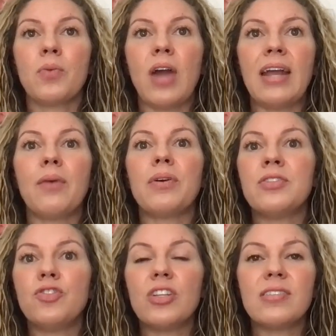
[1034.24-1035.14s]
Right? I
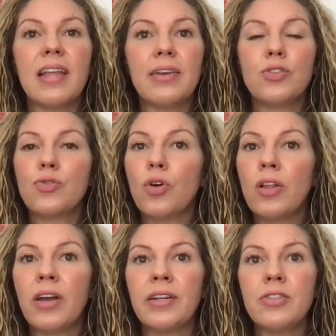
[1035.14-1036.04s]
wasn't just like
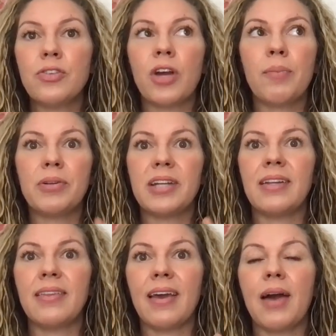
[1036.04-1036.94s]
scrolling on Instagram,
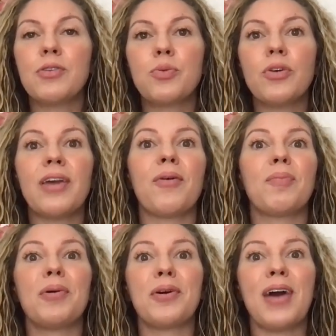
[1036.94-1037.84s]
pretending like I was working,
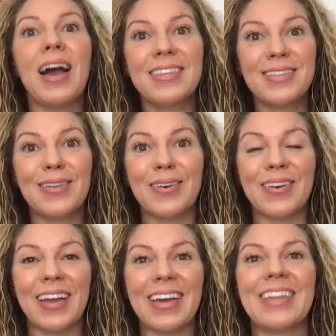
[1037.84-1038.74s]
or
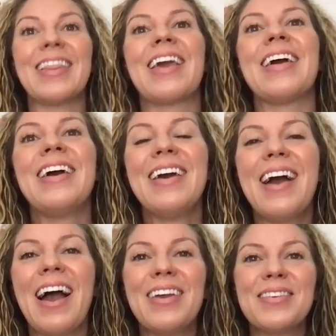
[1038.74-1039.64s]
procrastinating. Like
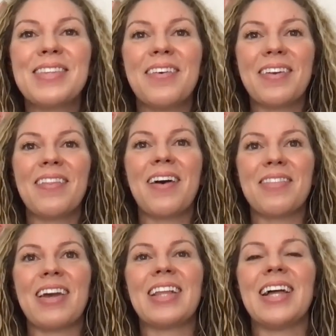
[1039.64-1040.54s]
I use that one a lot
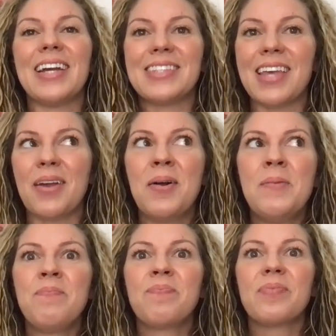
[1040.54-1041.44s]
with my clients. Like,
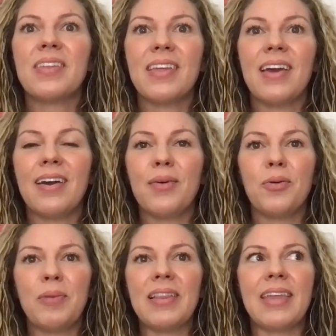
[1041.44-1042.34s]
it
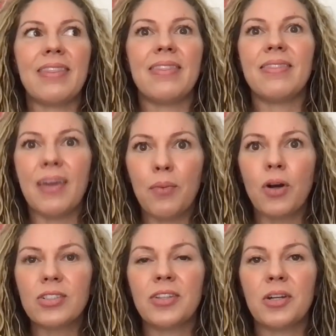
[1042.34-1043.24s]
would be like they
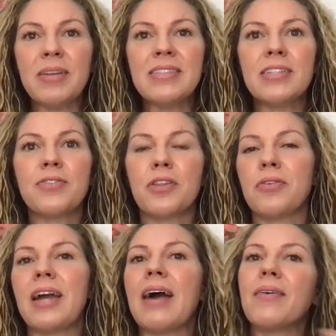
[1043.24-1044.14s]
worked on their business for
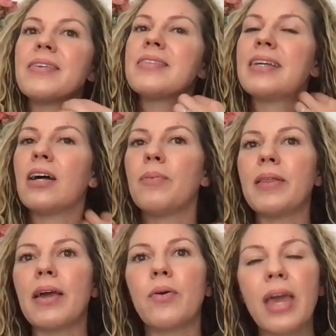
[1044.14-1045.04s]
3 hours, and then I'll be
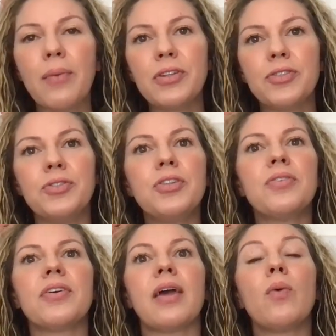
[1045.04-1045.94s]
like, okay, what did you do?
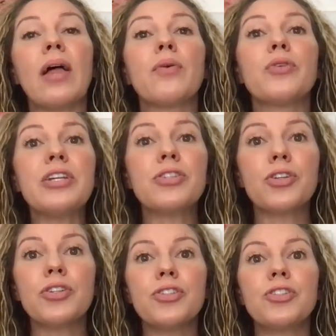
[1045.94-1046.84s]
And they're like, well, I
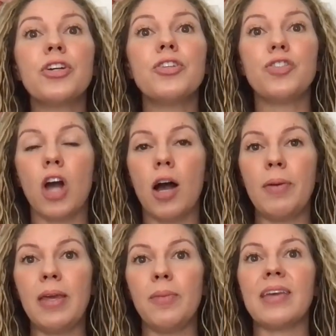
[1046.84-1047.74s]
researched
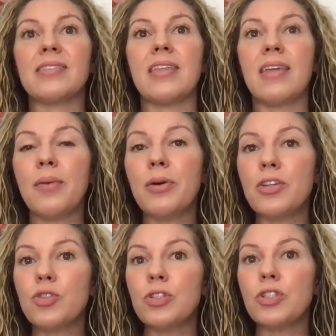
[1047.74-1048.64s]
Kajabi because I think I want
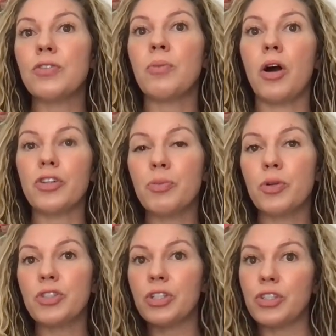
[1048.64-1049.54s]
to switch from
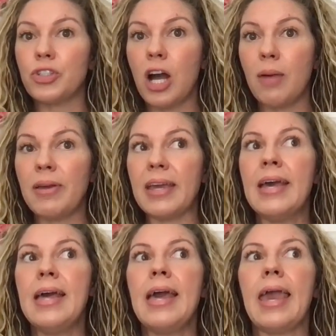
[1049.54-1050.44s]
Entrepreneur to
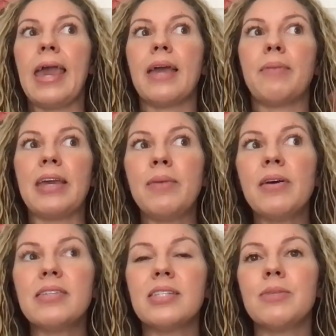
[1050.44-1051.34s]
Kajabi, and my
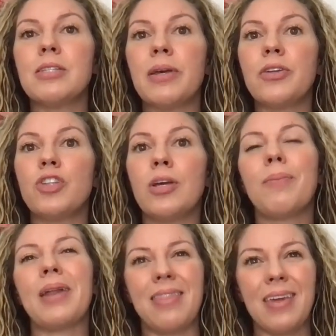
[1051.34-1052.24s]
email system is
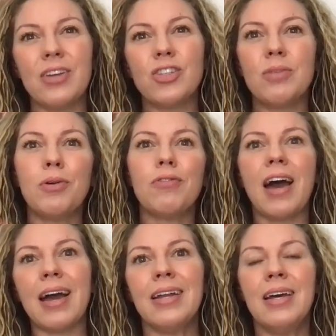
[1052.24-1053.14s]
MailChimp, but I think I should move
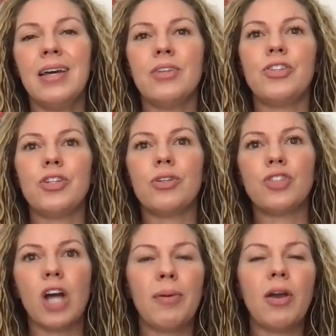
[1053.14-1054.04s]
that to
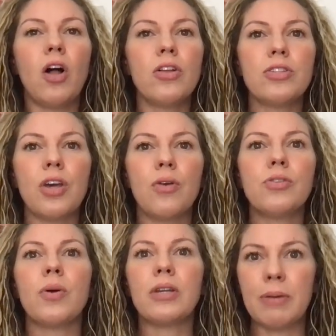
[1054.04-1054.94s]
Kajabi also.
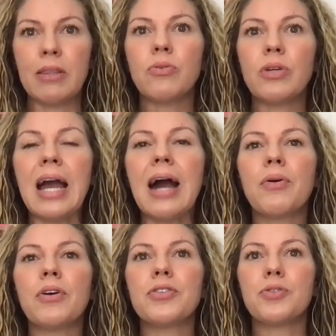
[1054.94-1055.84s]
So I spent 3
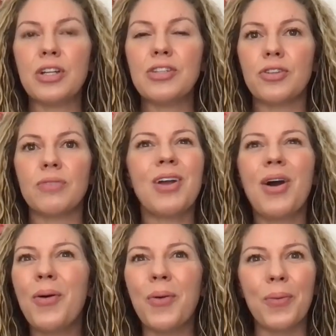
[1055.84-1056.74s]
hours research.
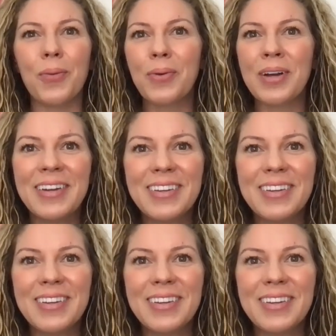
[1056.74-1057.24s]
No,